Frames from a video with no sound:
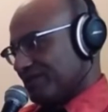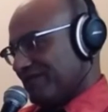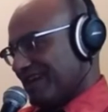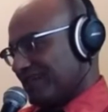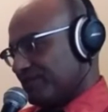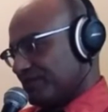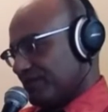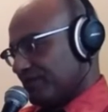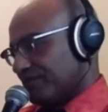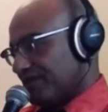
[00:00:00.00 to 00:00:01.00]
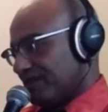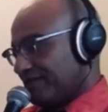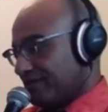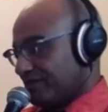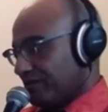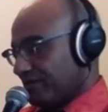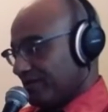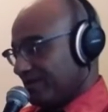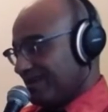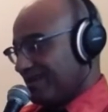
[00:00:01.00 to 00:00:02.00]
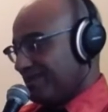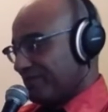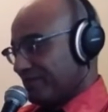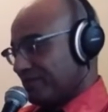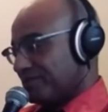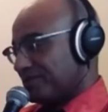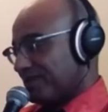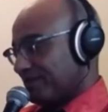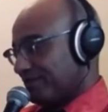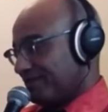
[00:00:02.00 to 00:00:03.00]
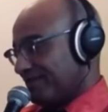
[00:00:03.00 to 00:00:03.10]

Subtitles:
in fact reserved not for Kenobi, but for himself.